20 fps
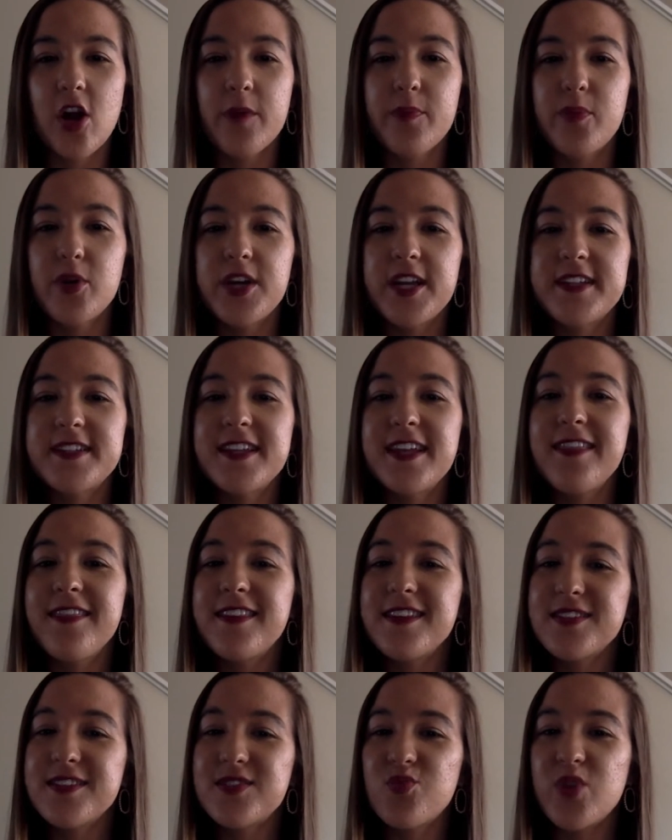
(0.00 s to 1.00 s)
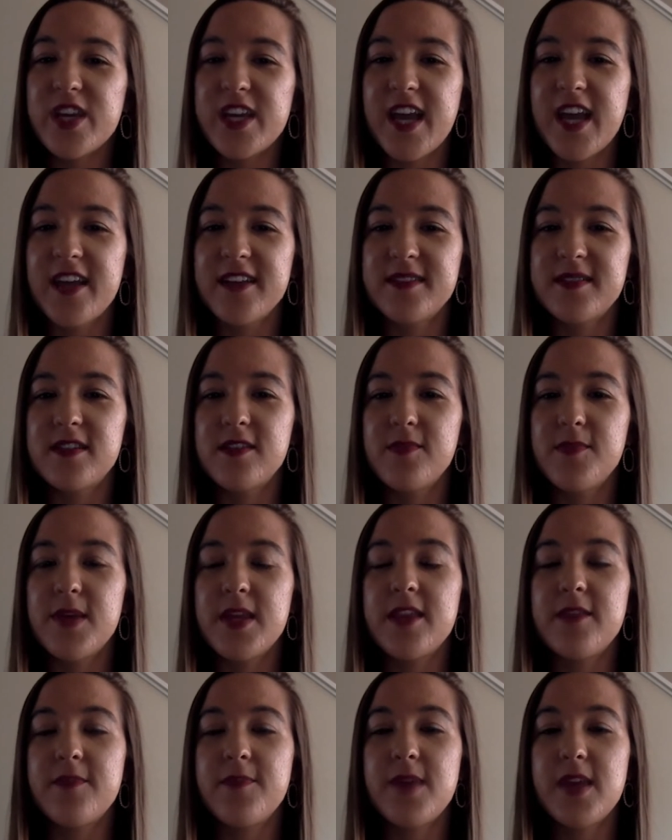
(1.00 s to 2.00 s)
are predicting this weekend to
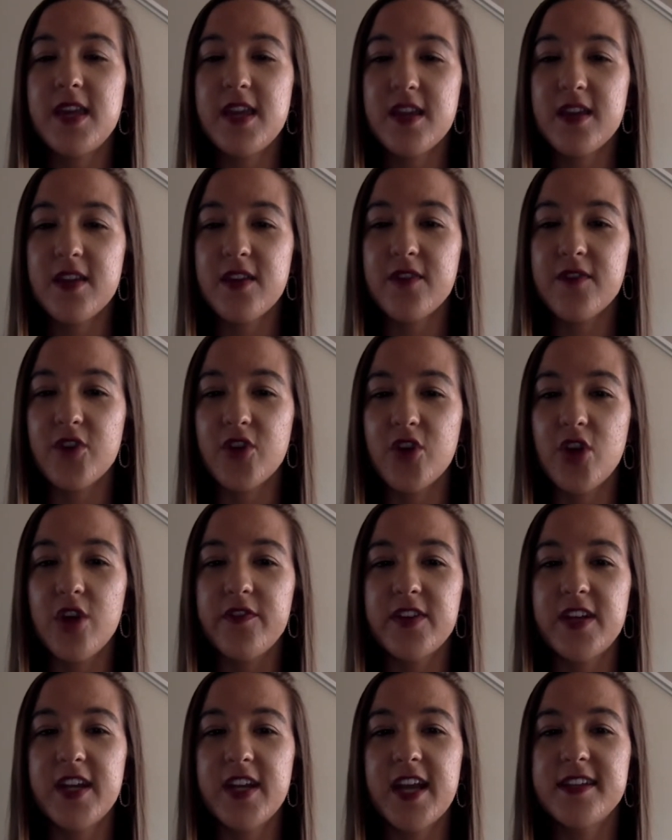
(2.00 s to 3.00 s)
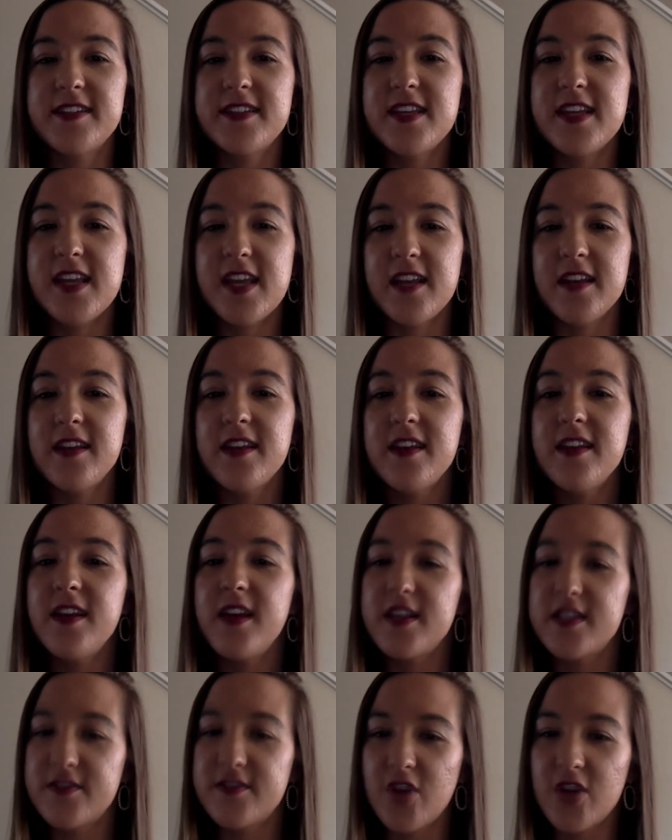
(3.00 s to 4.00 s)
be the peak for COVID-19,
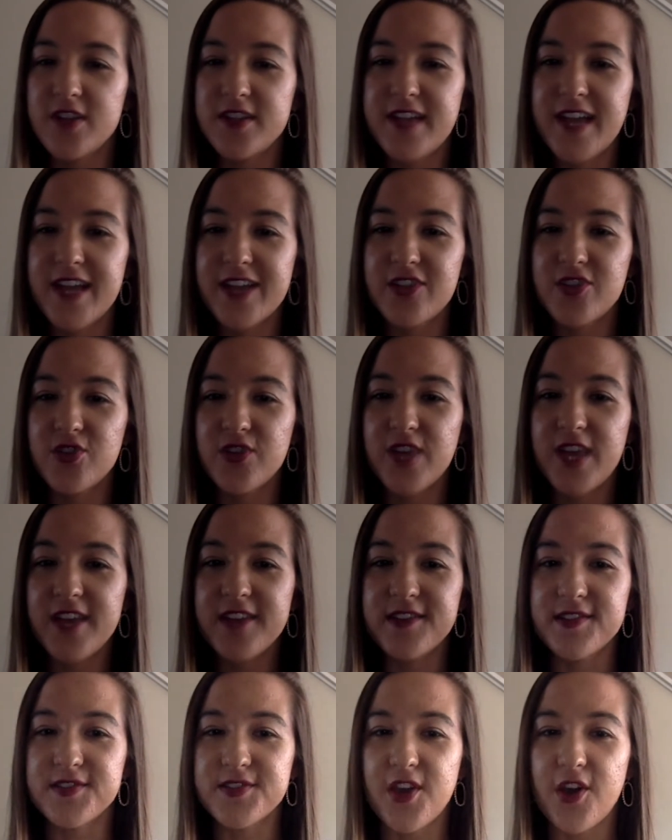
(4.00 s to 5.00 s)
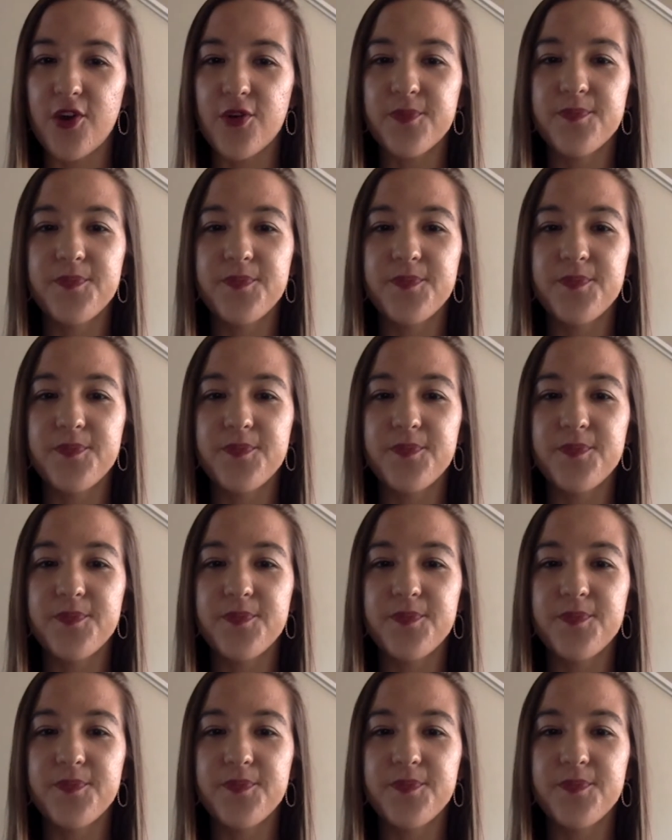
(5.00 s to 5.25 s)
as far as national cases go.